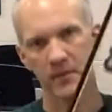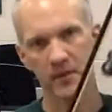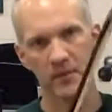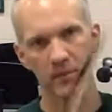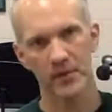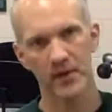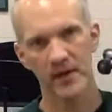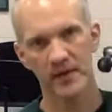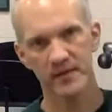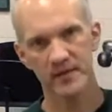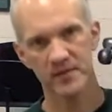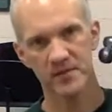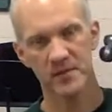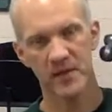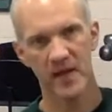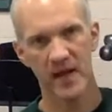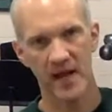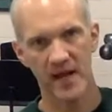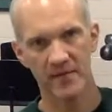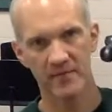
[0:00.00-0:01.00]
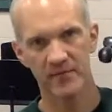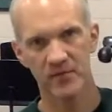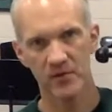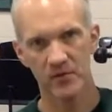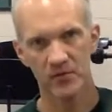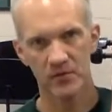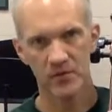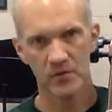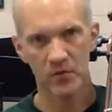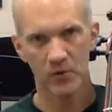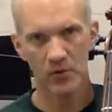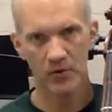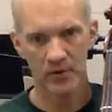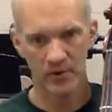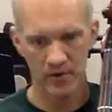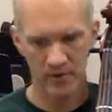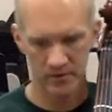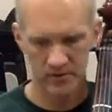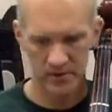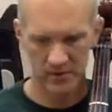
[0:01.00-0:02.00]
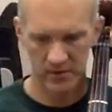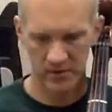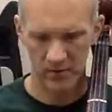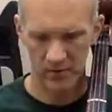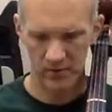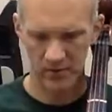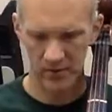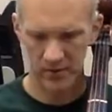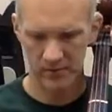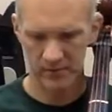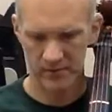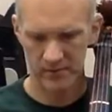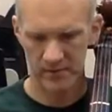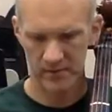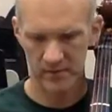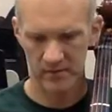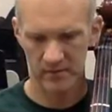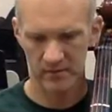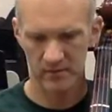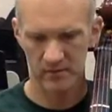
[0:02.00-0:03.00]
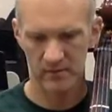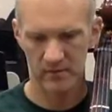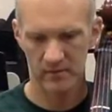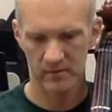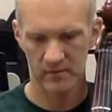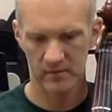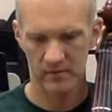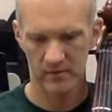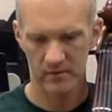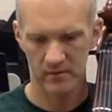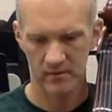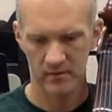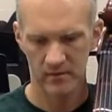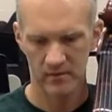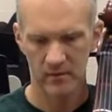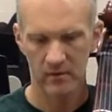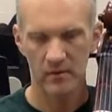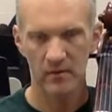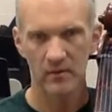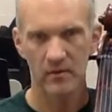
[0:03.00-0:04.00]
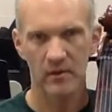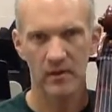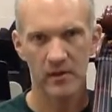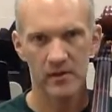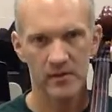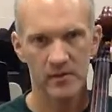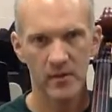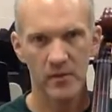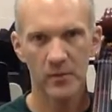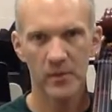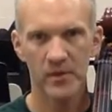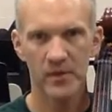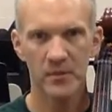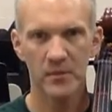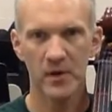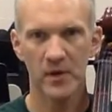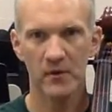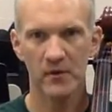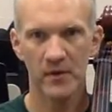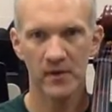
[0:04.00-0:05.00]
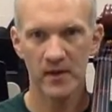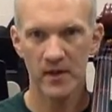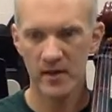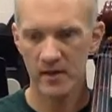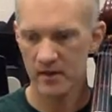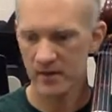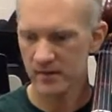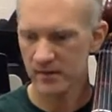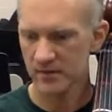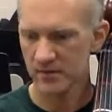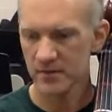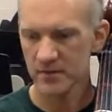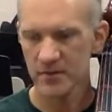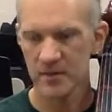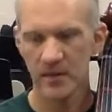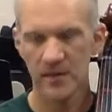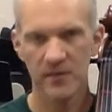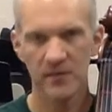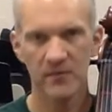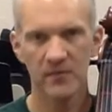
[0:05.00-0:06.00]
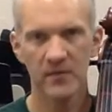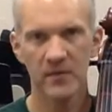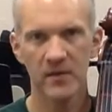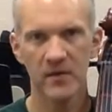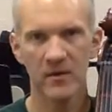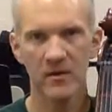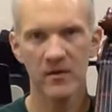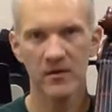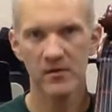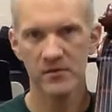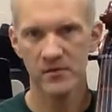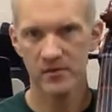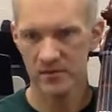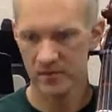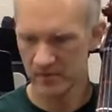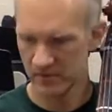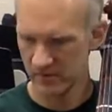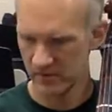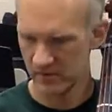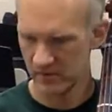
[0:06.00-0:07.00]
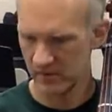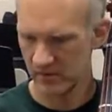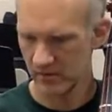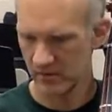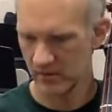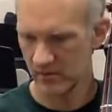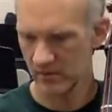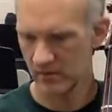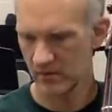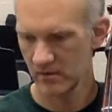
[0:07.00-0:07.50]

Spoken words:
And I'm going to practice my half notes, quarter notes, and whole notes. Okay, so put the bow in there, set the fingers.